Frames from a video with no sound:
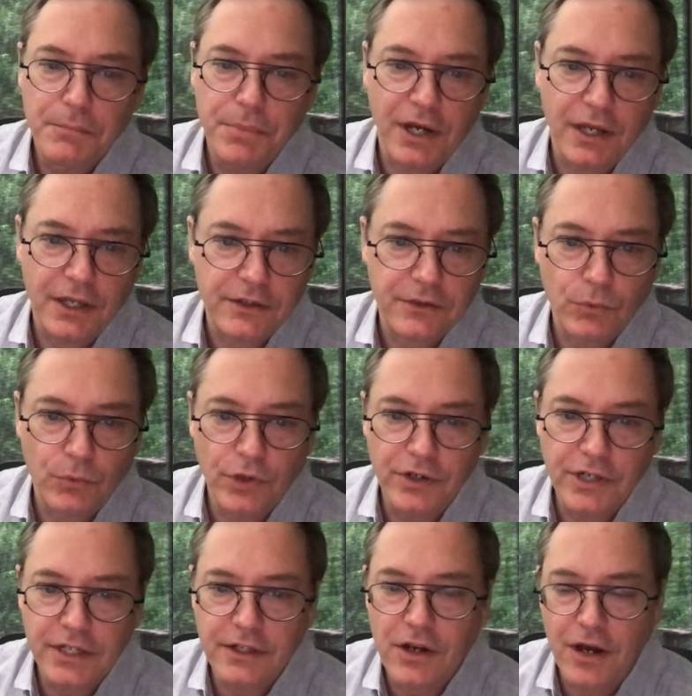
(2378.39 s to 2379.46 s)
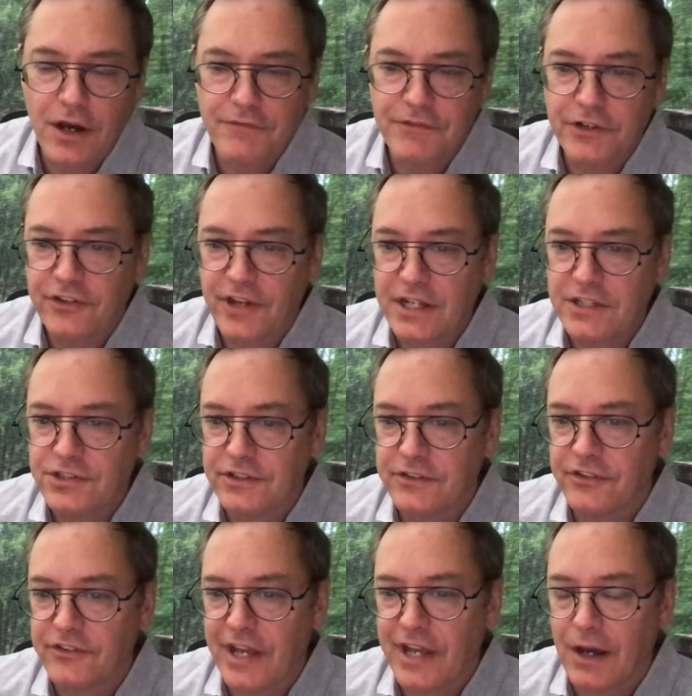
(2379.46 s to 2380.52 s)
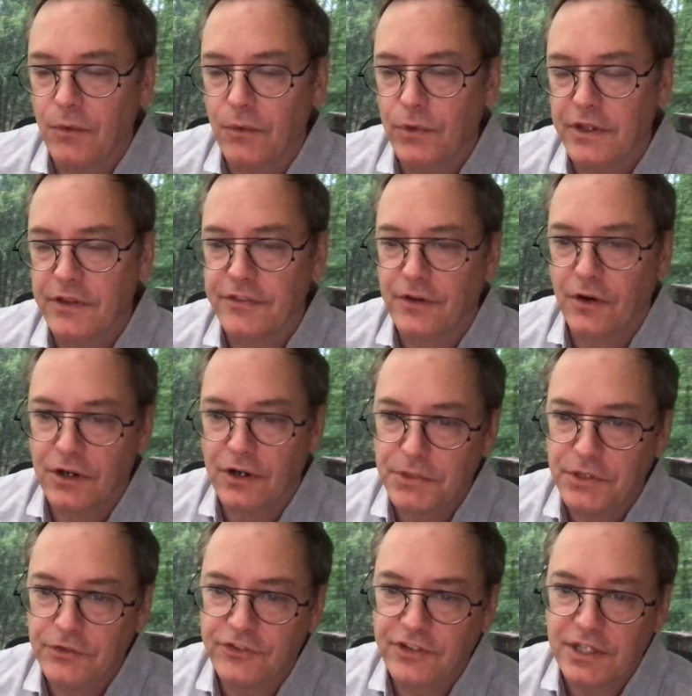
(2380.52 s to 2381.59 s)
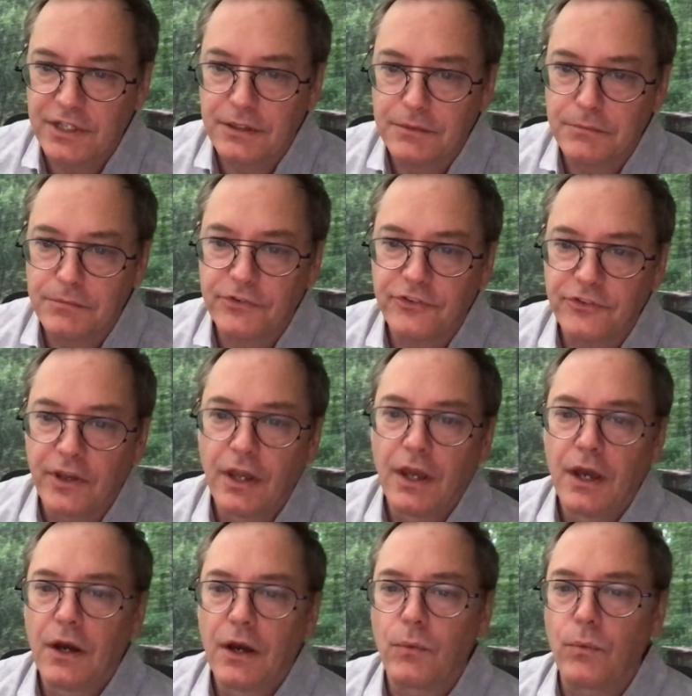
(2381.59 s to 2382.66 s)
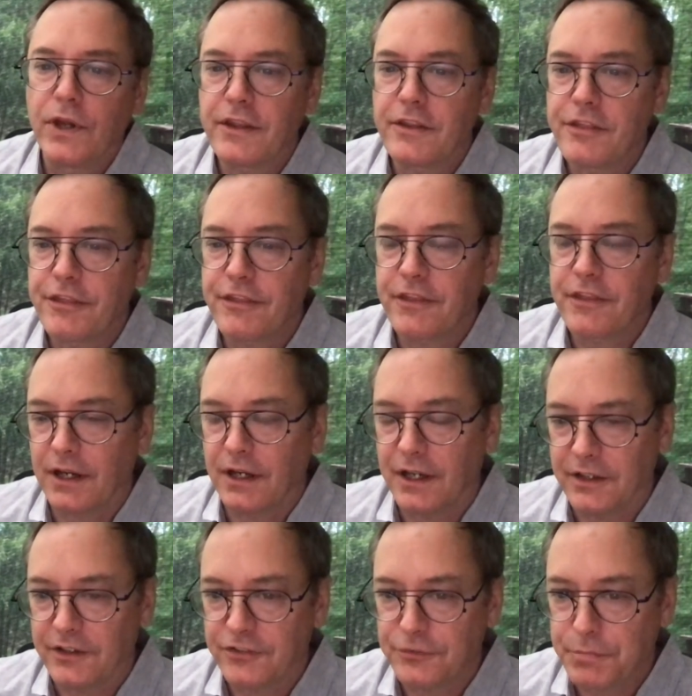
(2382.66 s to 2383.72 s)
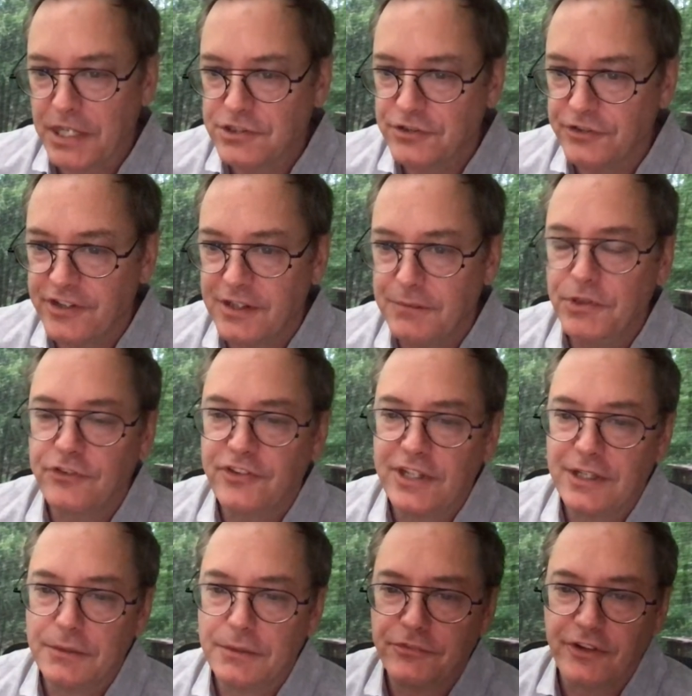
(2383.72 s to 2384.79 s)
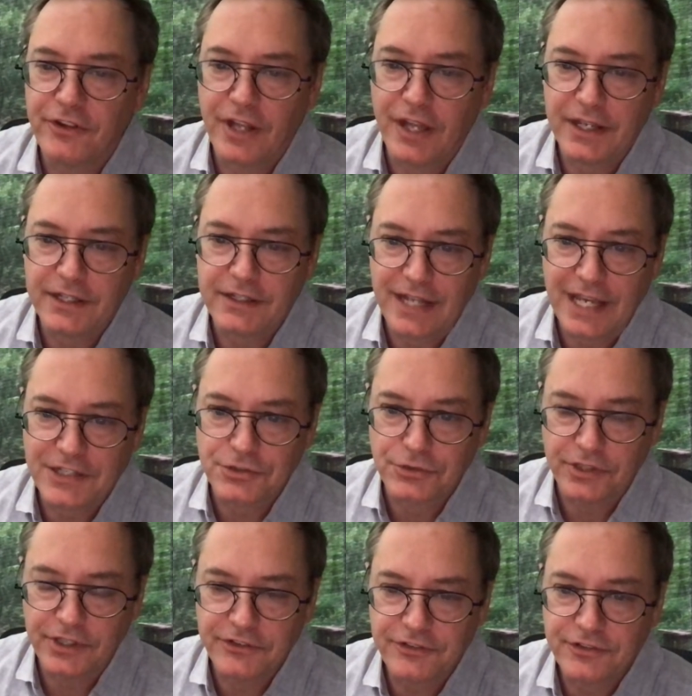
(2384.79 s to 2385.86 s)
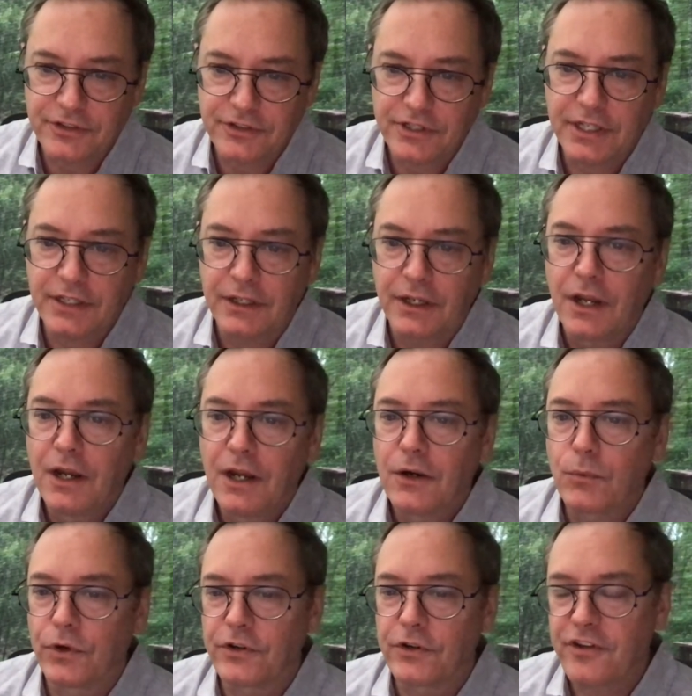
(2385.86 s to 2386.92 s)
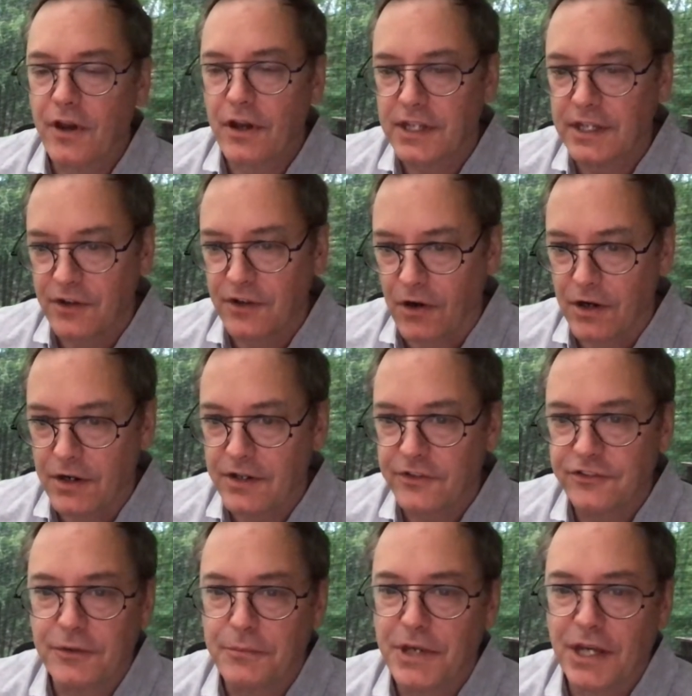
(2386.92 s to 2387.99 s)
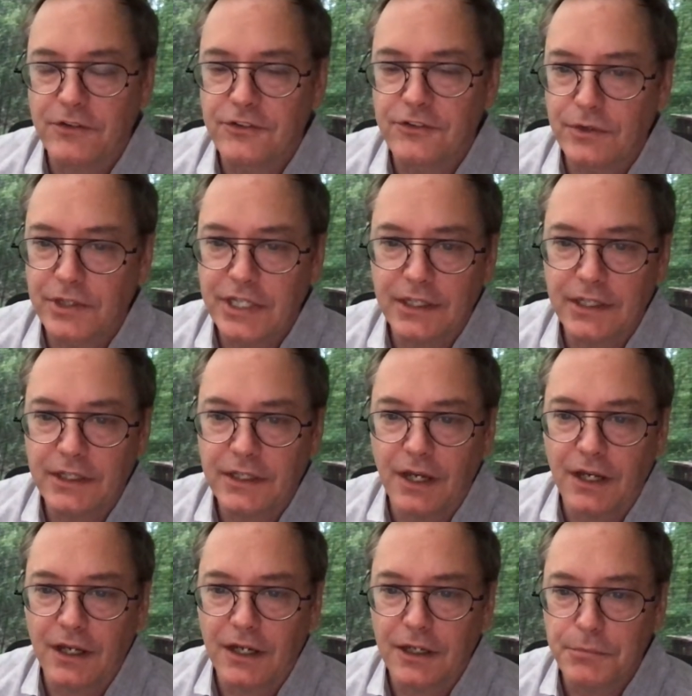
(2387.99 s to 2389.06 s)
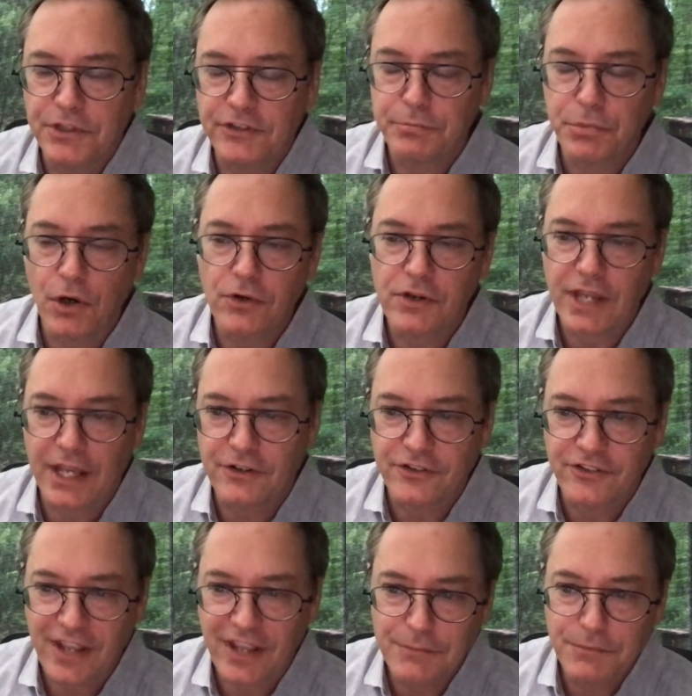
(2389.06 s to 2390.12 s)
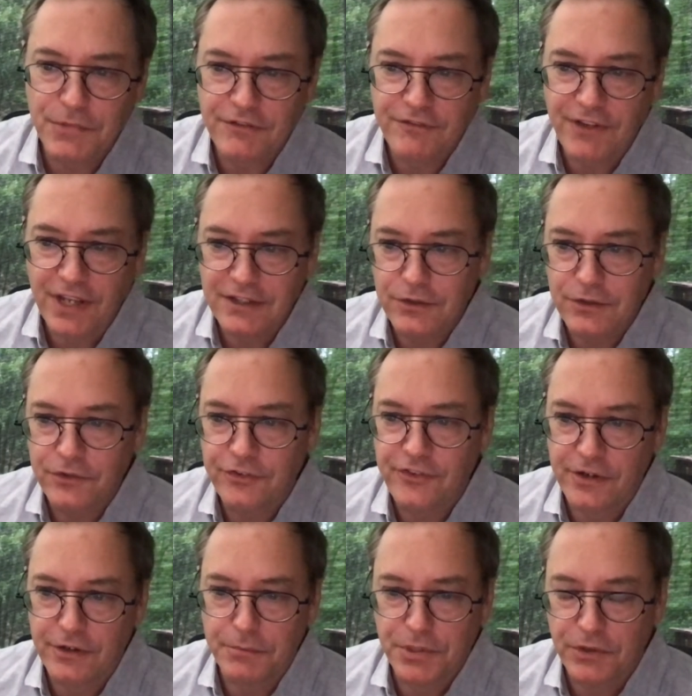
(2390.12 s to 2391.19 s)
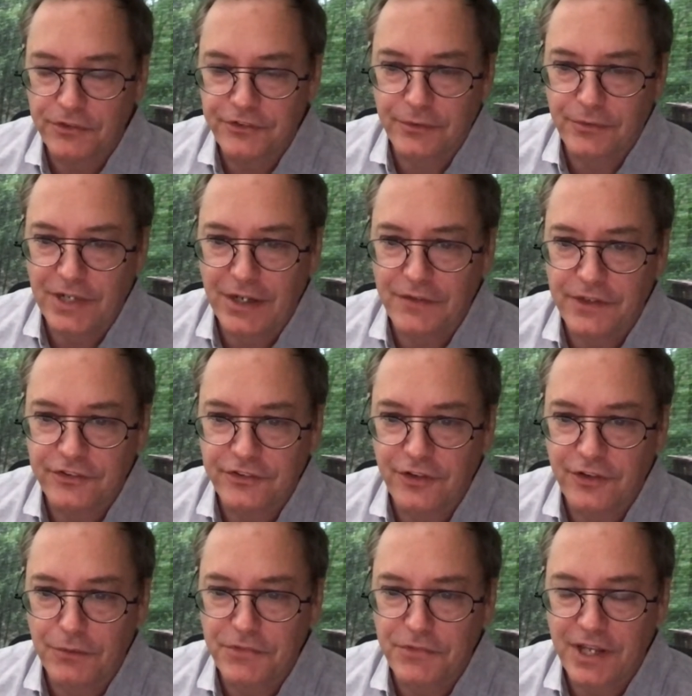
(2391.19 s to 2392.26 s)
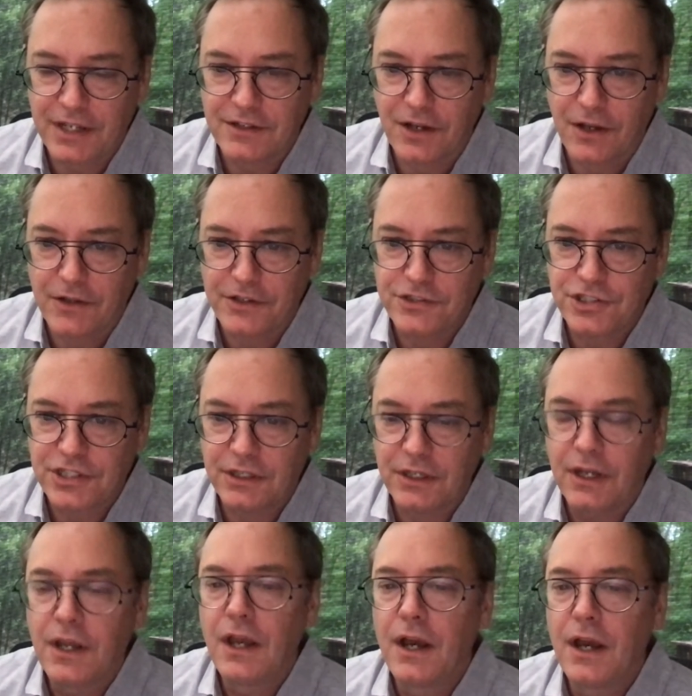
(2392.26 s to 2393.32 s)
But we're in conversations now with art museums, with uh, specialty museums like natural history. We're talking to artists about doing uh, bespoke entertainment venues that are built around this dome technology.